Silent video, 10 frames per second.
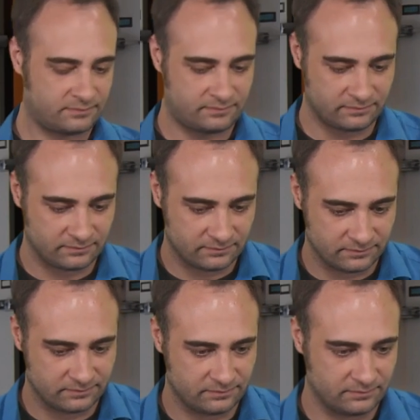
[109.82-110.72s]

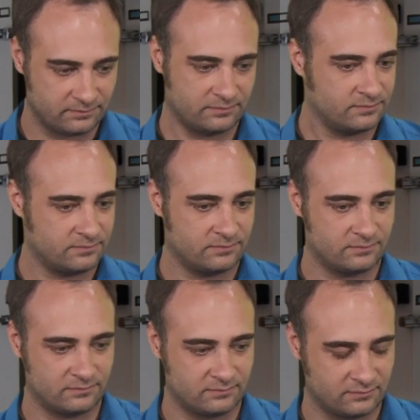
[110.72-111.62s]

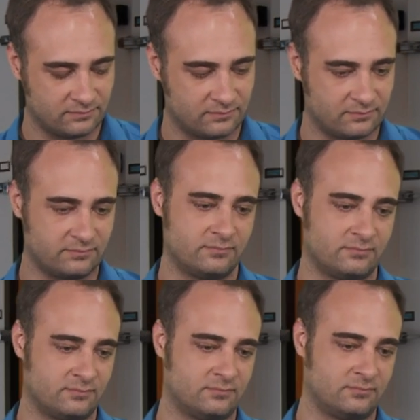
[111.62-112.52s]

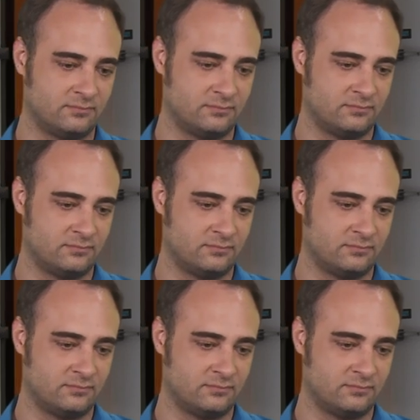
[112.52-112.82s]
The person shown says nothing.